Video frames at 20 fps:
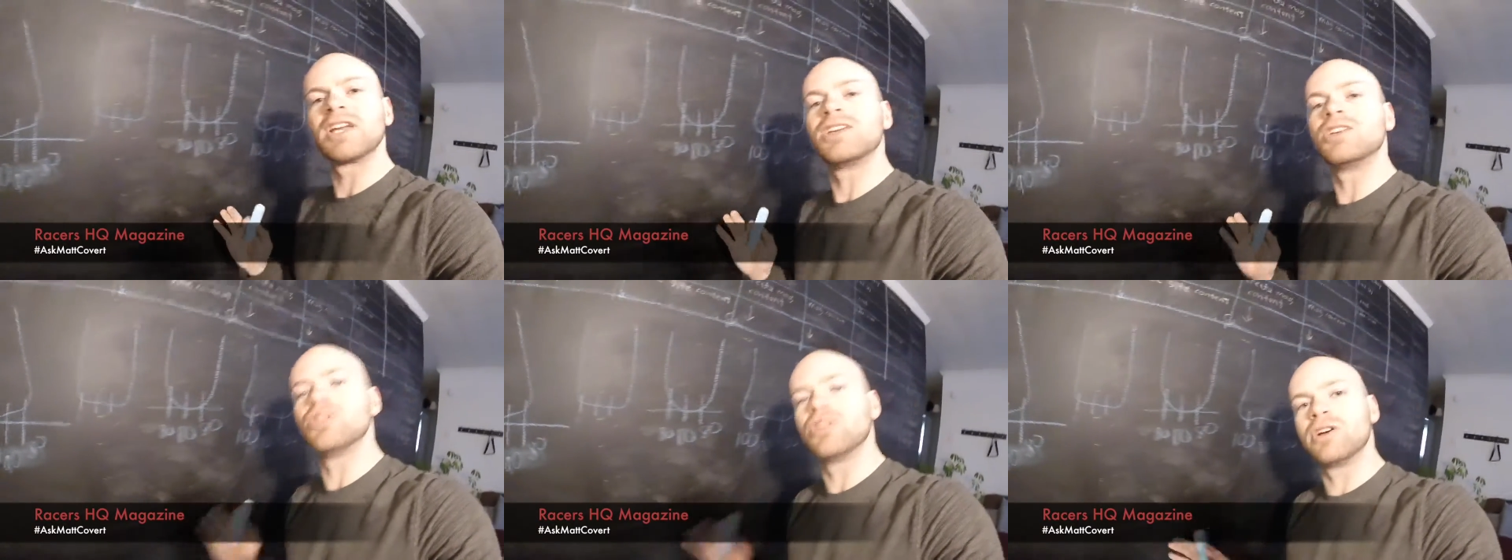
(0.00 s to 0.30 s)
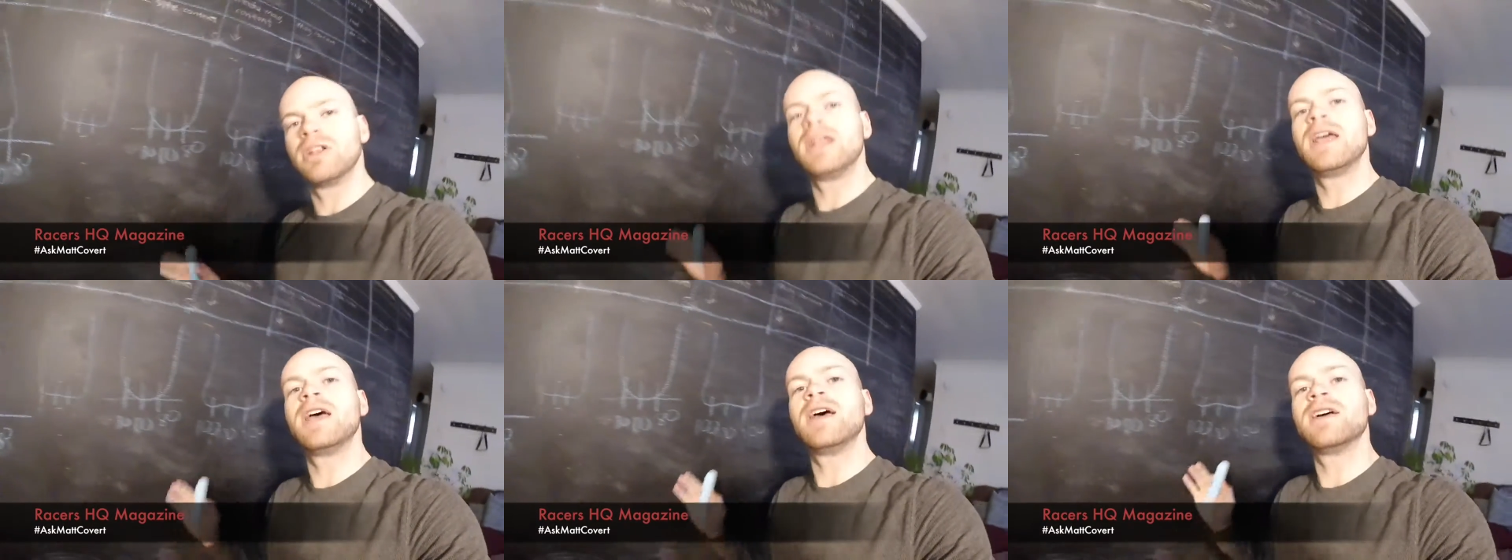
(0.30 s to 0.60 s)

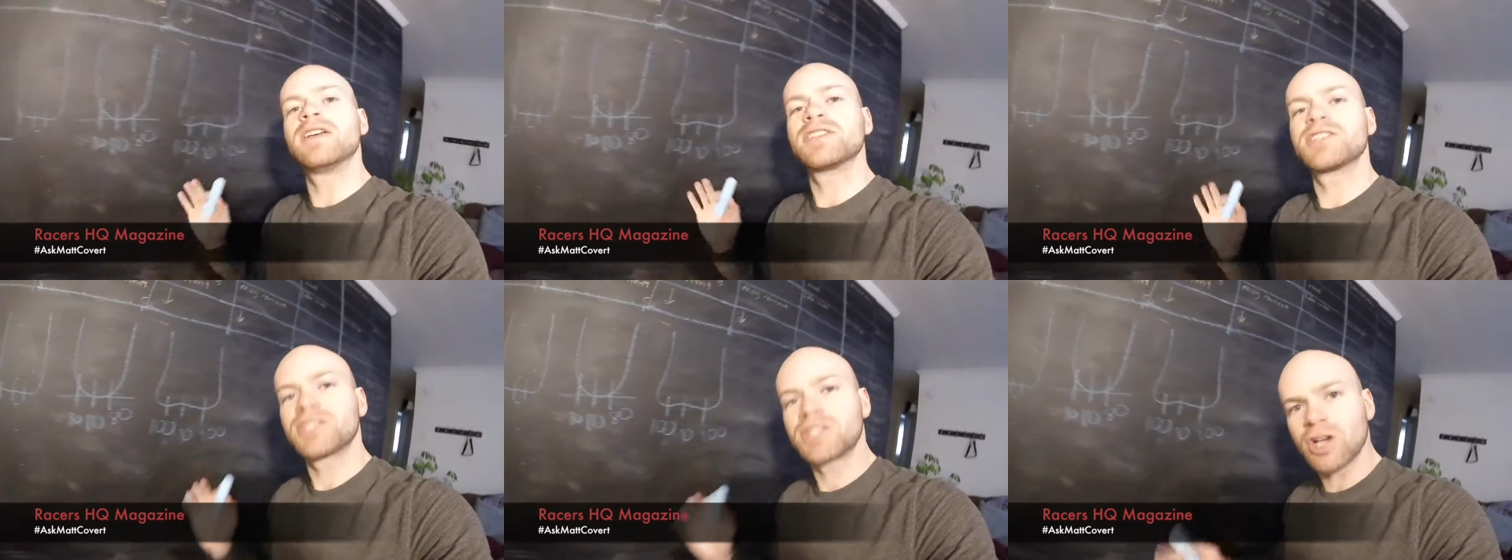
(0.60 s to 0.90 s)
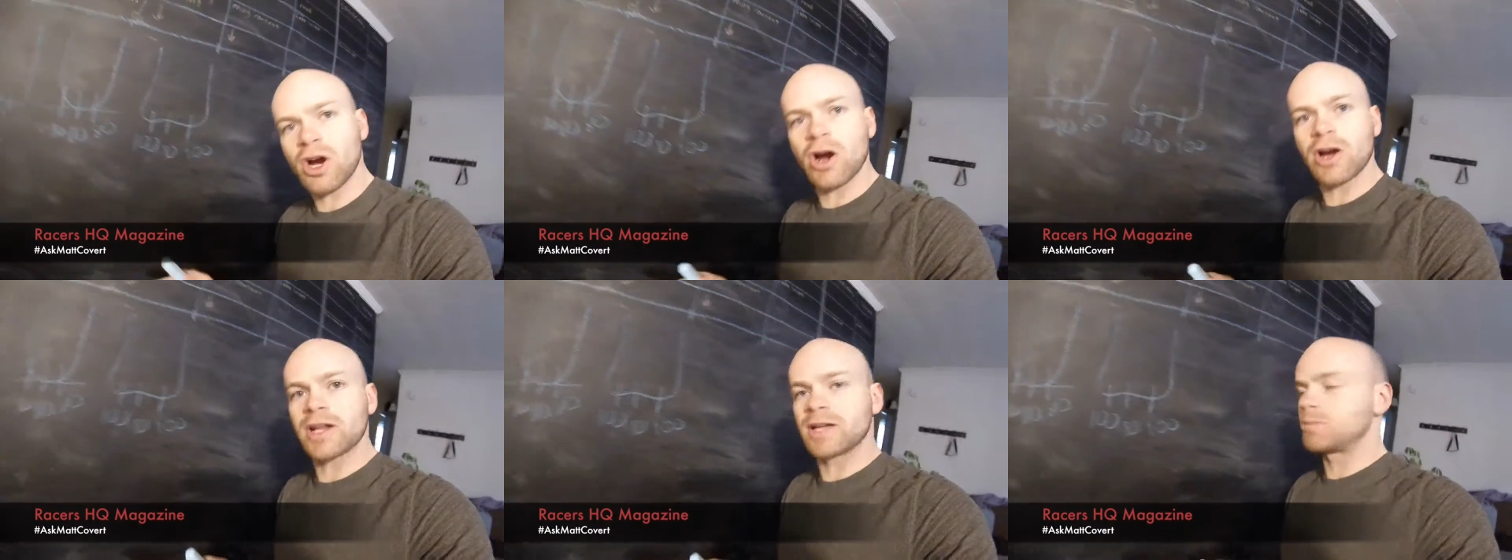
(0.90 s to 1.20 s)
good
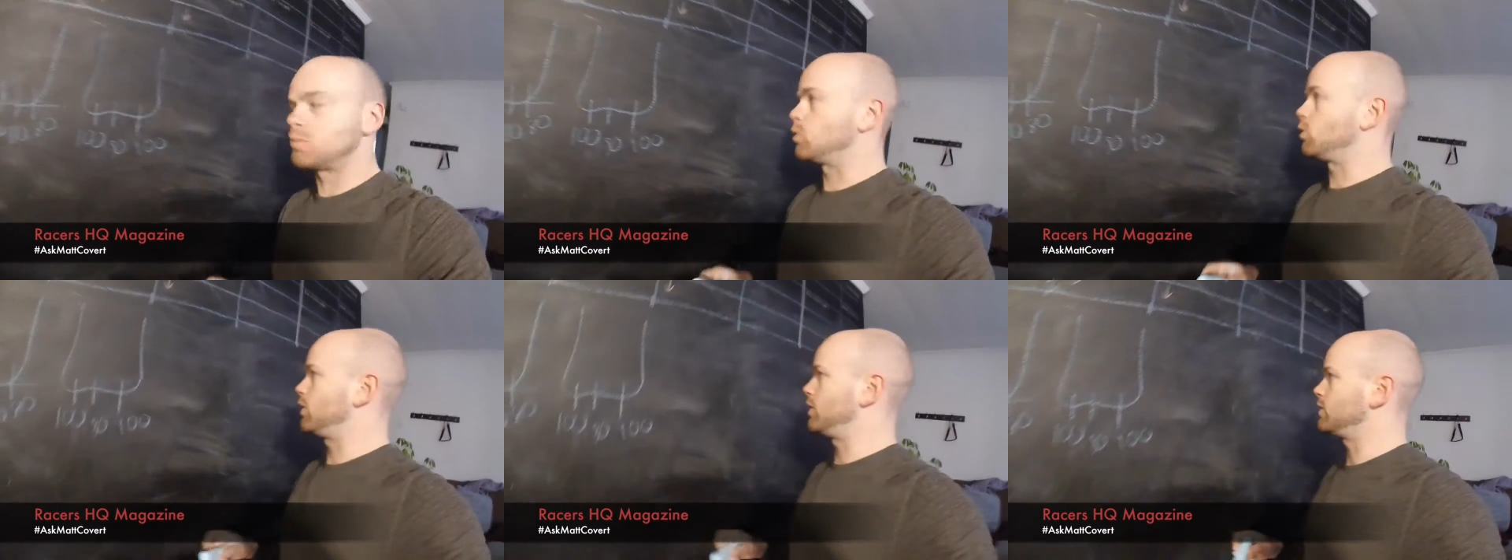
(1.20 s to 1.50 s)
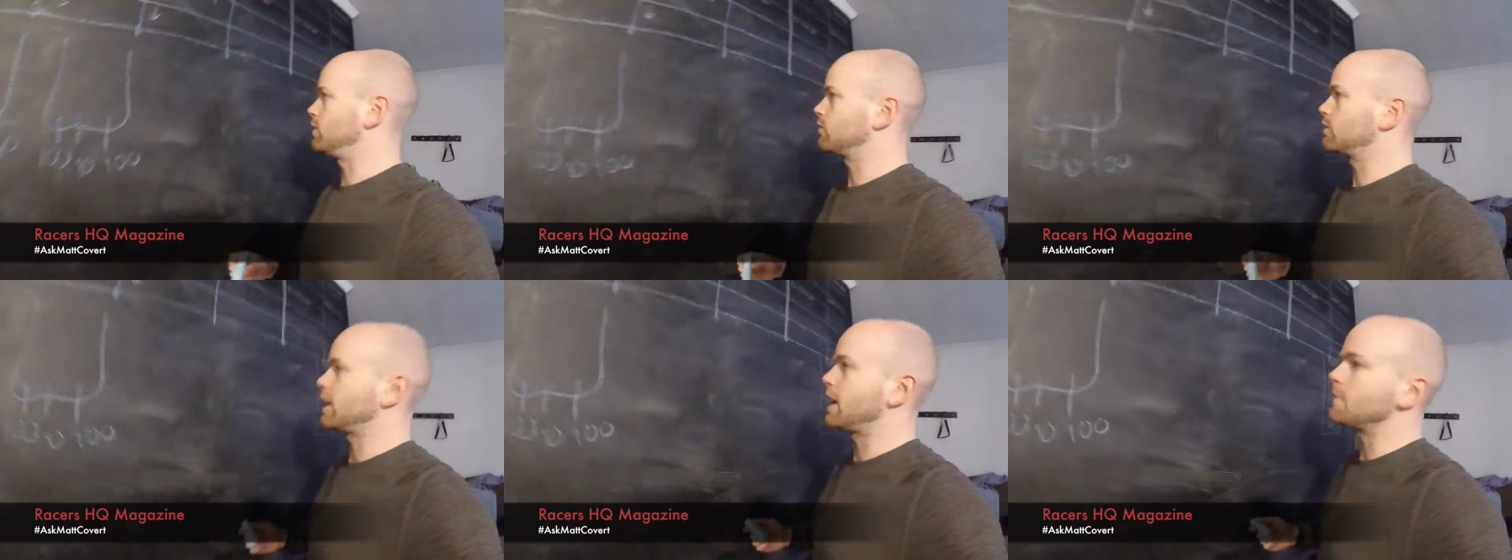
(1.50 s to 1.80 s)
starting
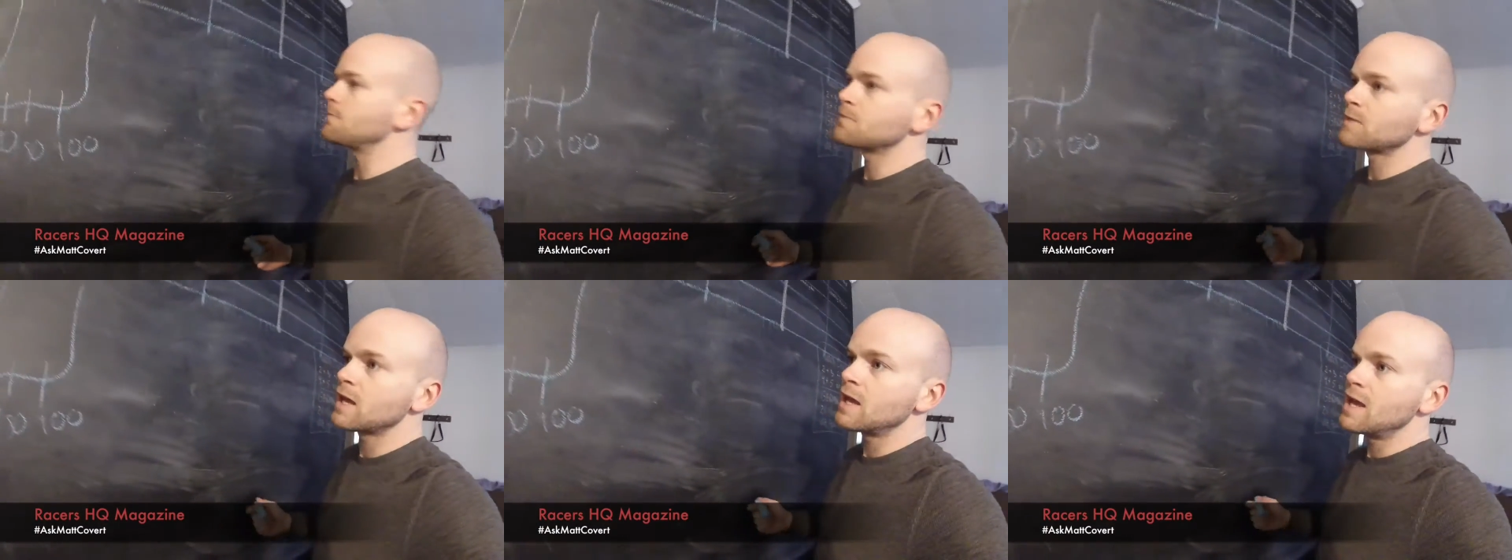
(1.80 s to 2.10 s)
point, okay?